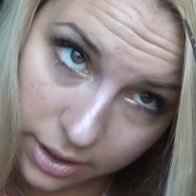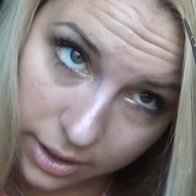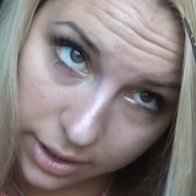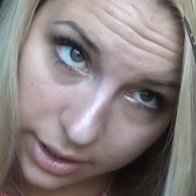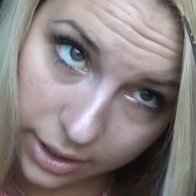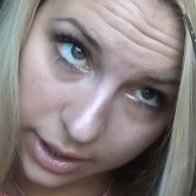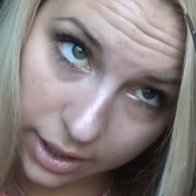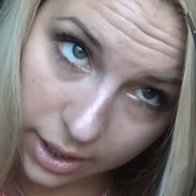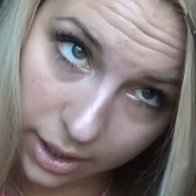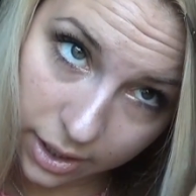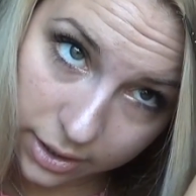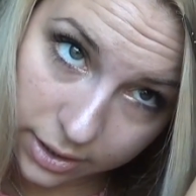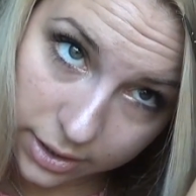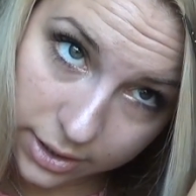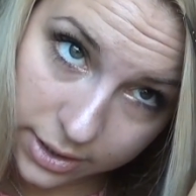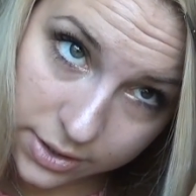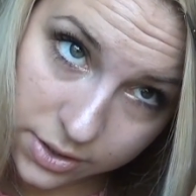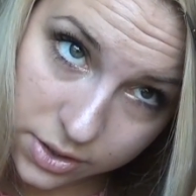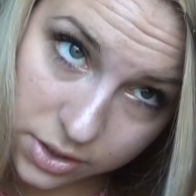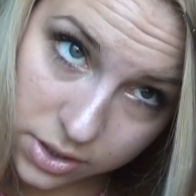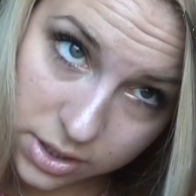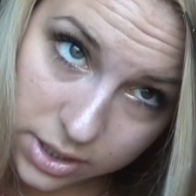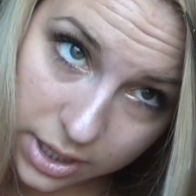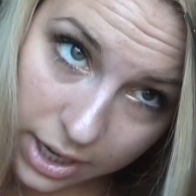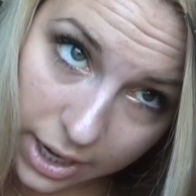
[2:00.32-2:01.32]
And
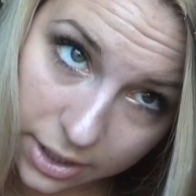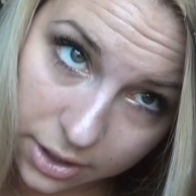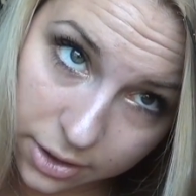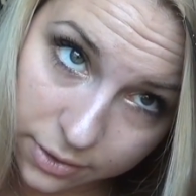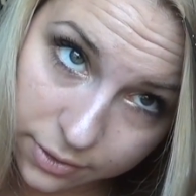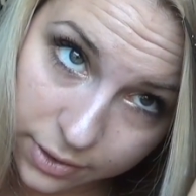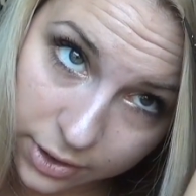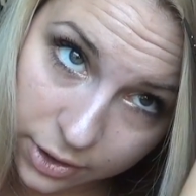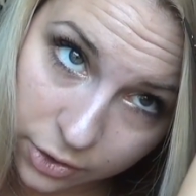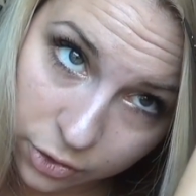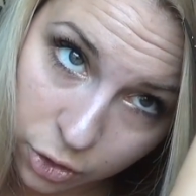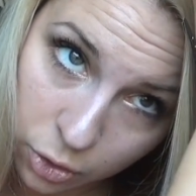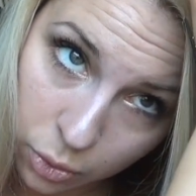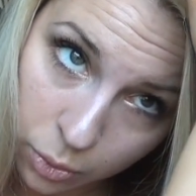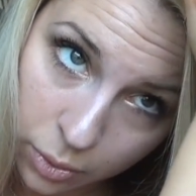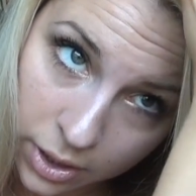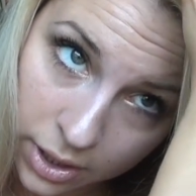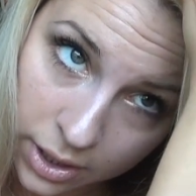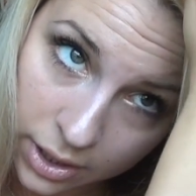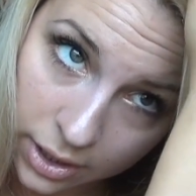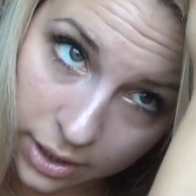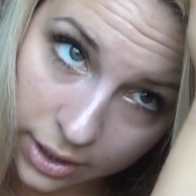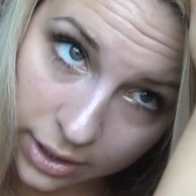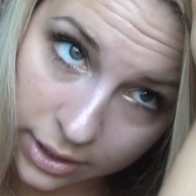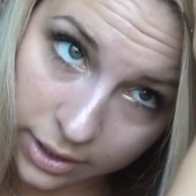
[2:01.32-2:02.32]
it's kind of like
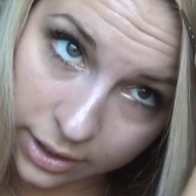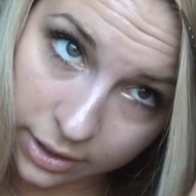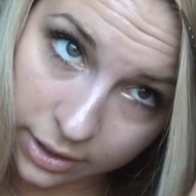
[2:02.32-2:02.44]
doing an